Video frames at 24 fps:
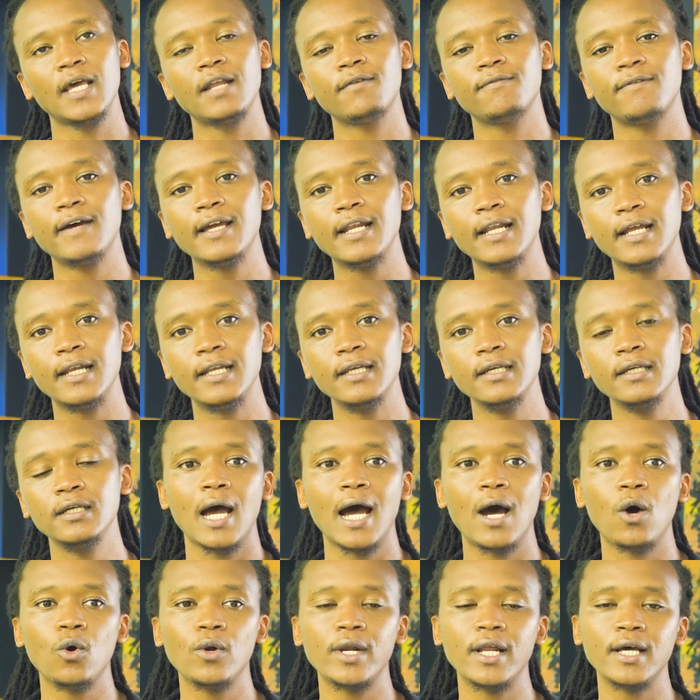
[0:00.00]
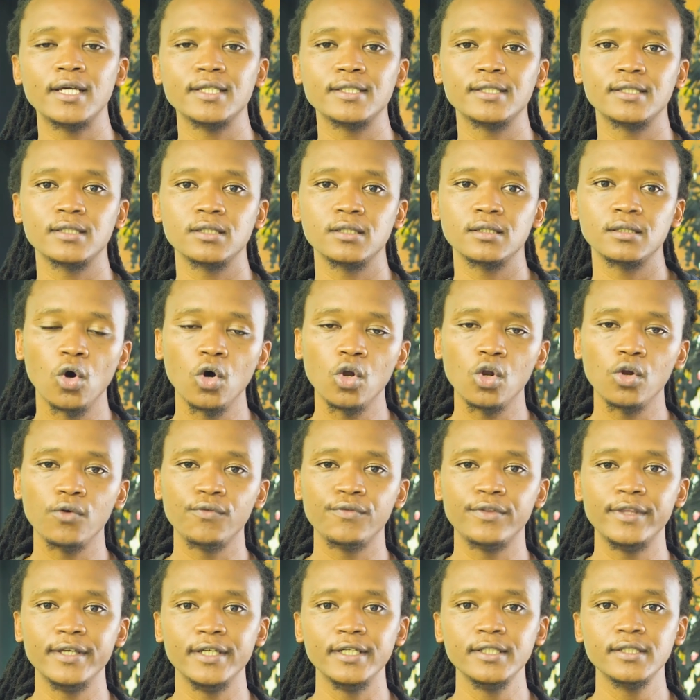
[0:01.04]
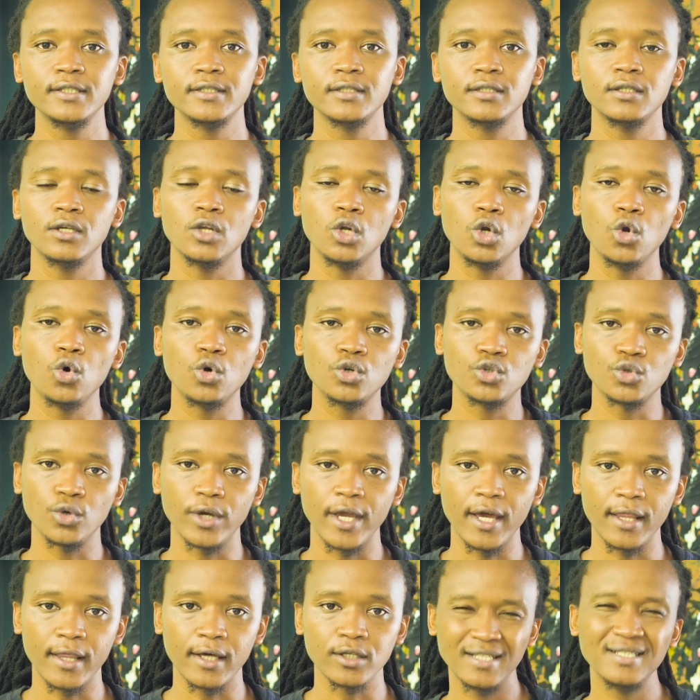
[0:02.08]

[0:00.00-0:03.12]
And finally, how does all of this look together?